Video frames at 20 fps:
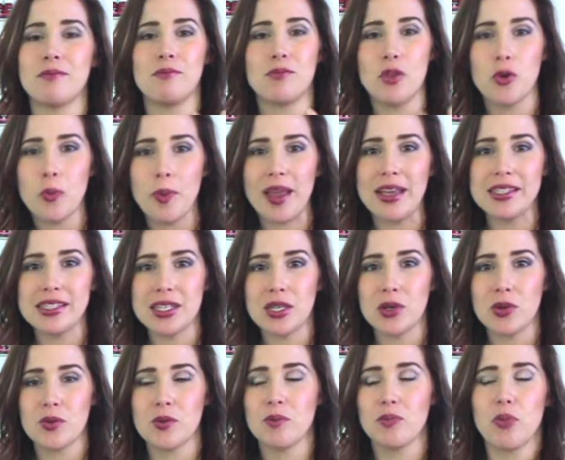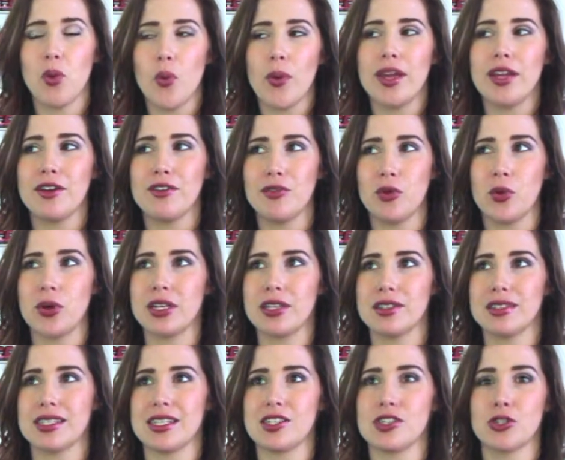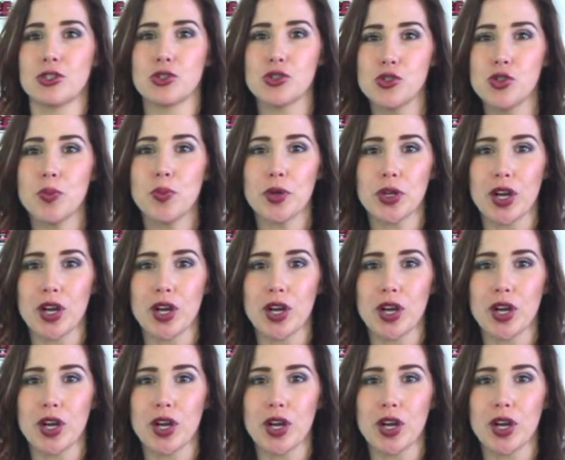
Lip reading: The basic point of oils is they're super